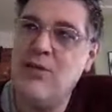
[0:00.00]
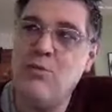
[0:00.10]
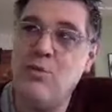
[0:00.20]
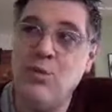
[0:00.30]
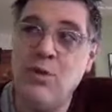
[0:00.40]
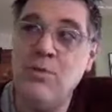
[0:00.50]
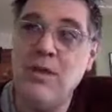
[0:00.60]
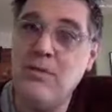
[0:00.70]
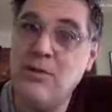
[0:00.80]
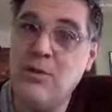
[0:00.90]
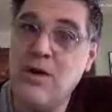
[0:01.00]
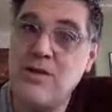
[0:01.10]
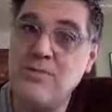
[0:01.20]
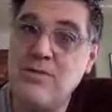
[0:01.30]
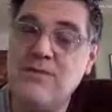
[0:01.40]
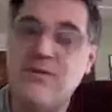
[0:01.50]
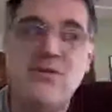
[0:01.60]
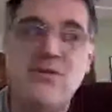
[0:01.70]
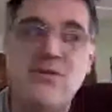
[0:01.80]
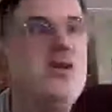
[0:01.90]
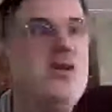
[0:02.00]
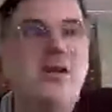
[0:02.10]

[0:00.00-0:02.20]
will be able to watch me in the future.